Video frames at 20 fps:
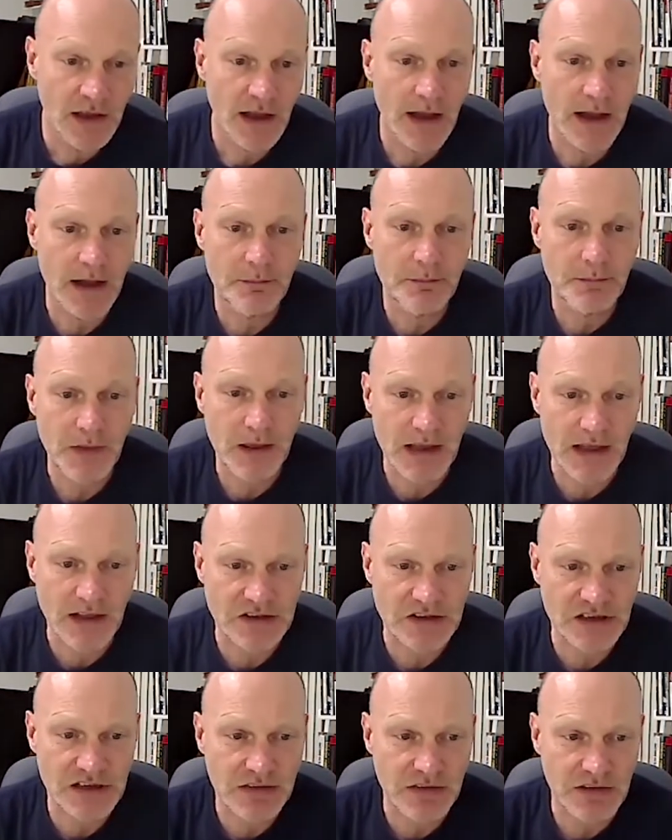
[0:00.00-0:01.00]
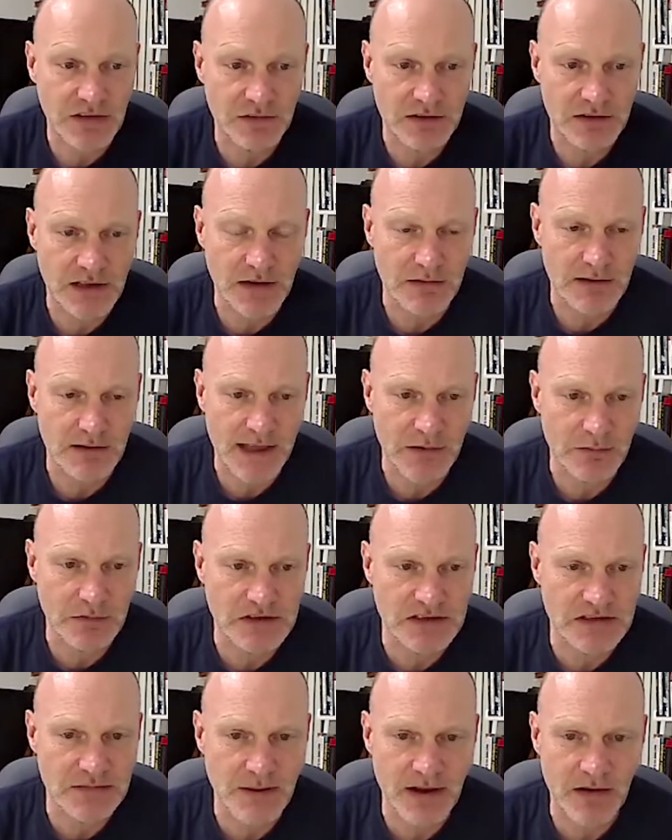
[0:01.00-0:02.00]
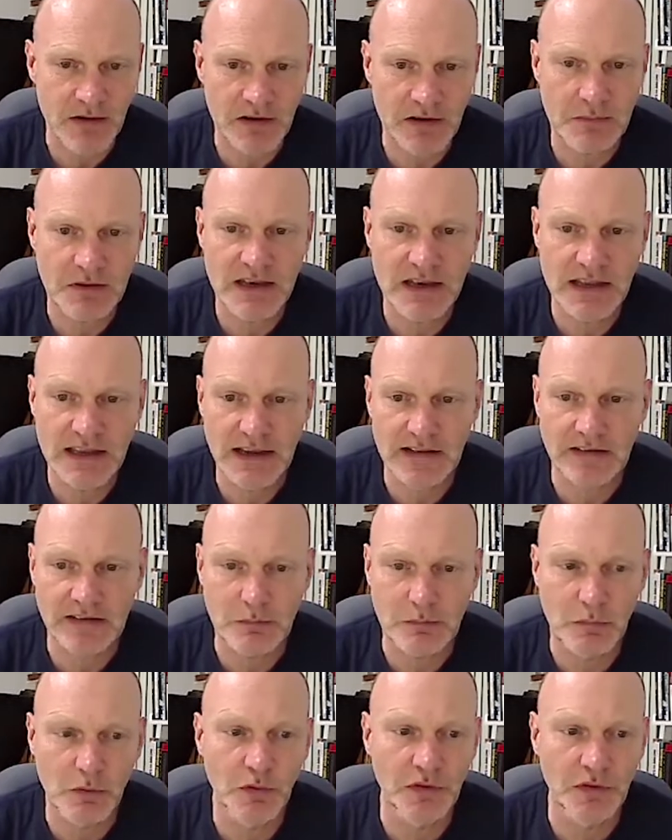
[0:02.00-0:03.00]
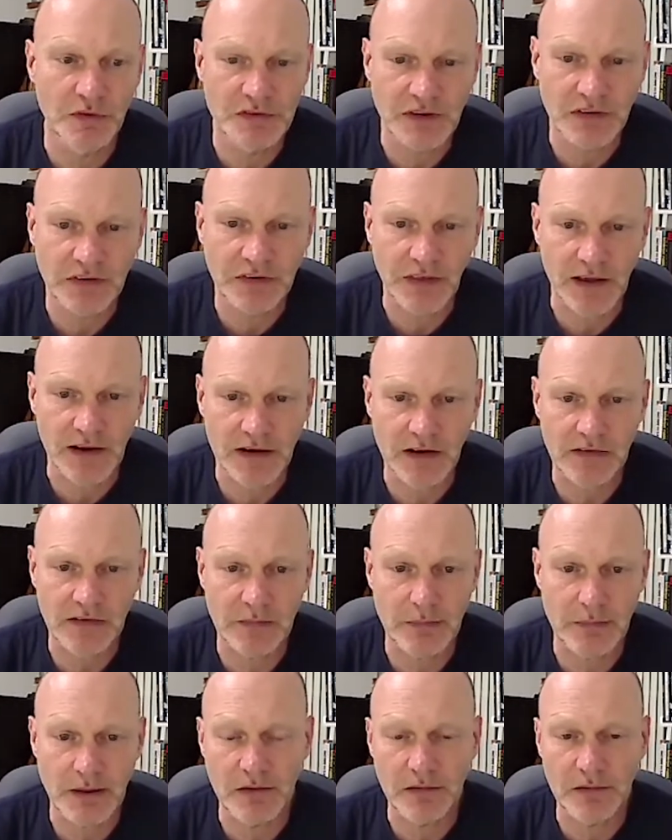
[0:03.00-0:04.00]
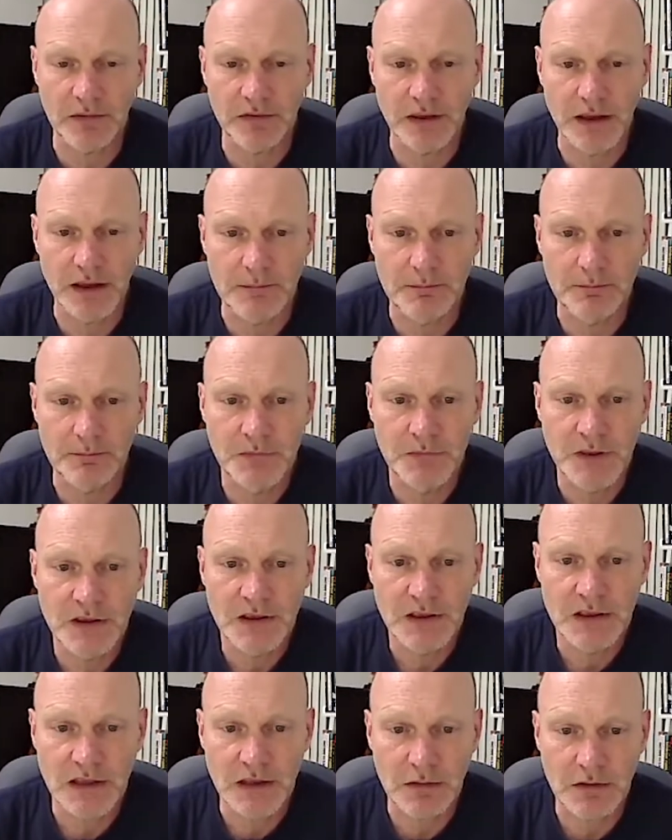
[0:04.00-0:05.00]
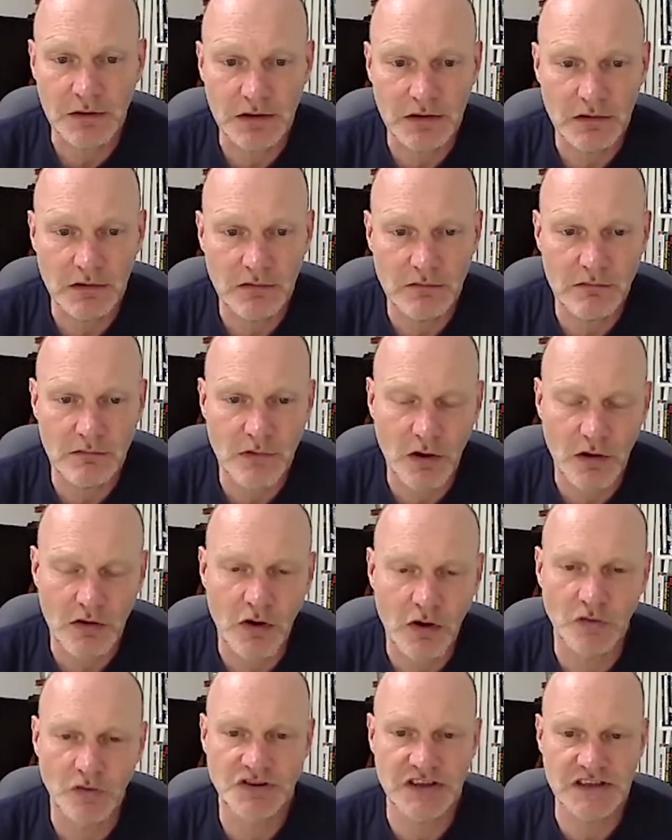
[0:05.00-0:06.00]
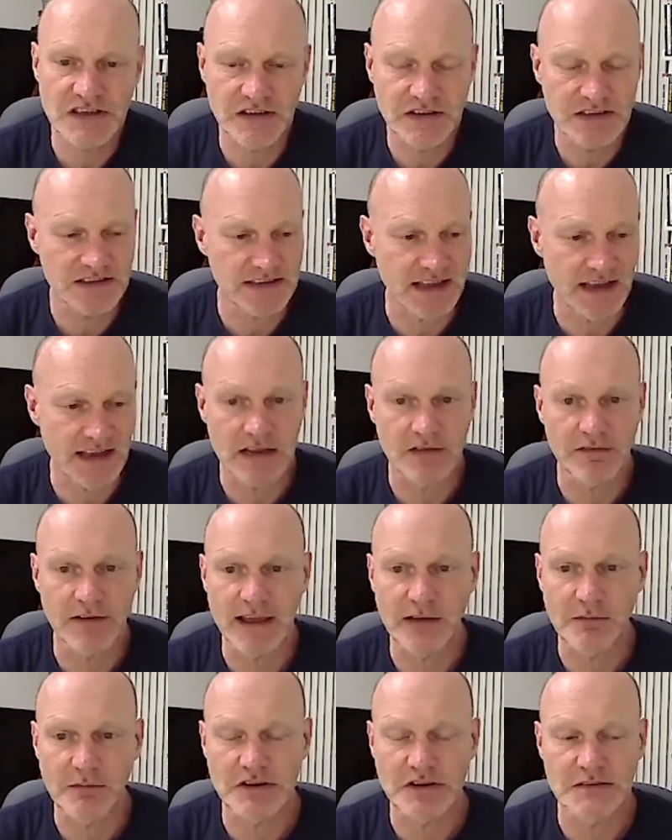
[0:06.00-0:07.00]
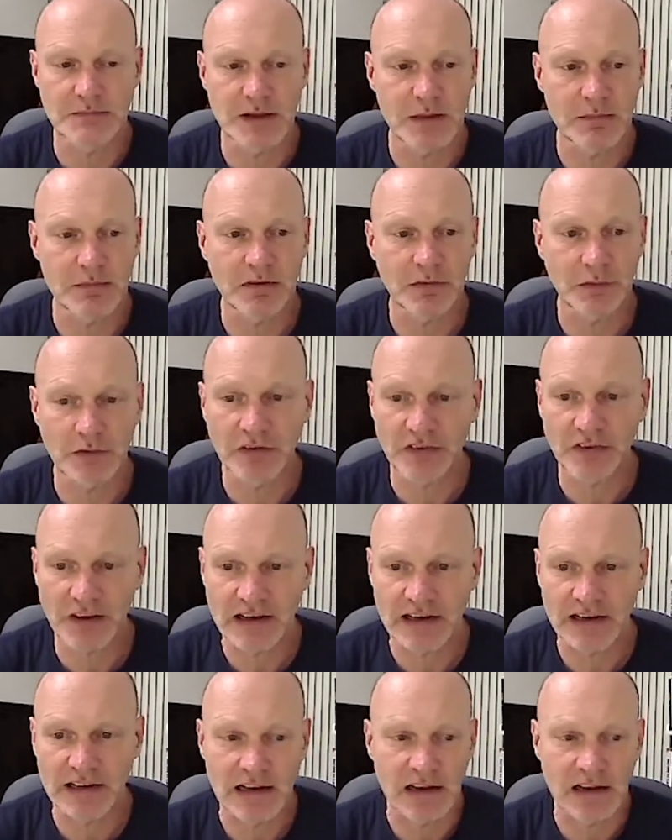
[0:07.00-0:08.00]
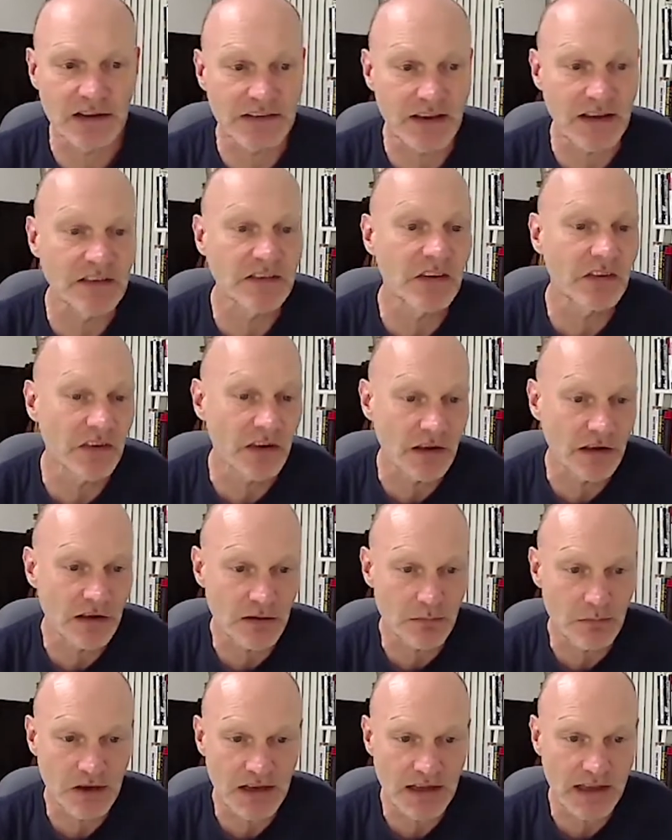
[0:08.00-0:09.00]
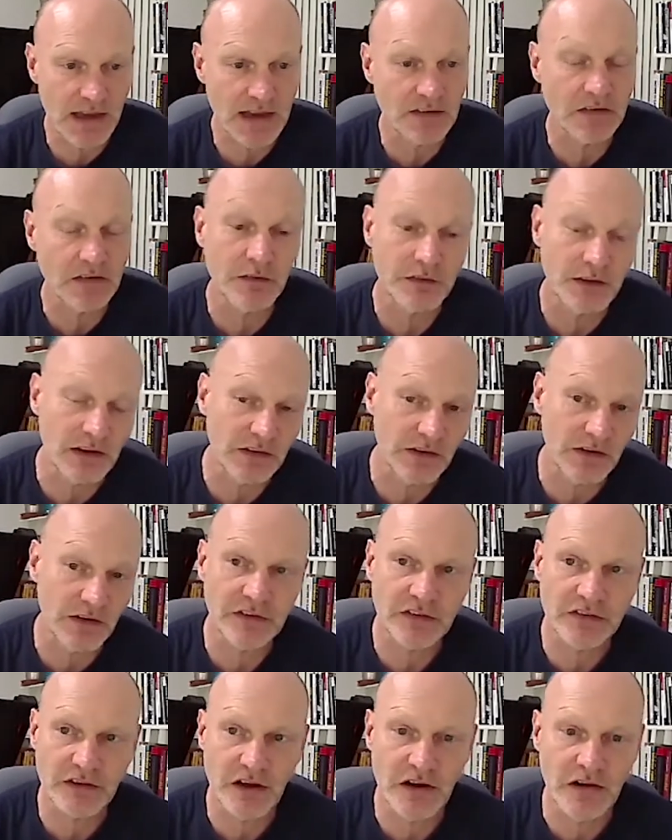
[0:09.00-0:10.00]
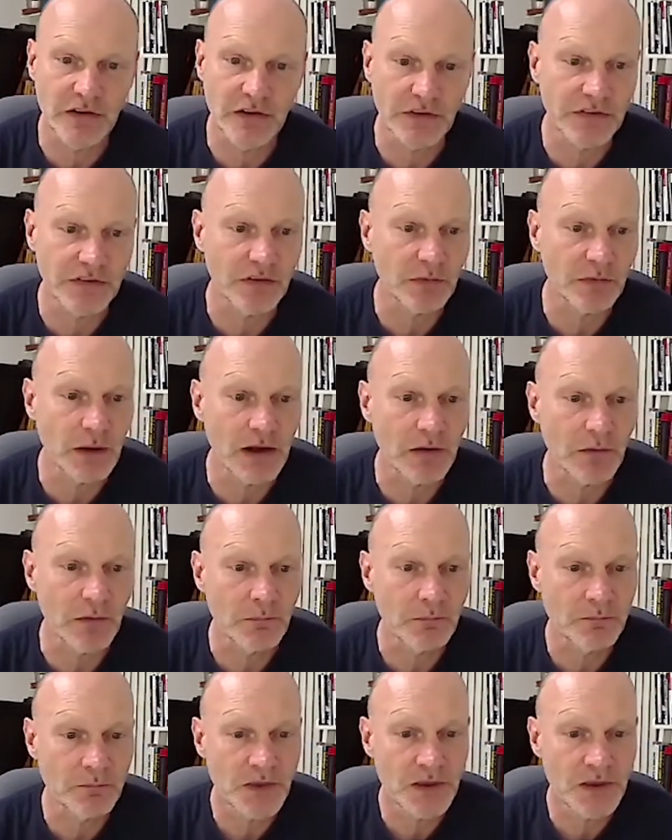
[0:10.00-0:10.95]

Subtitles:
And actually that, language is about communicating more than just that. It's about, a conscious understanding of language is maybe sort of signaling identity and communicating things like stance as well.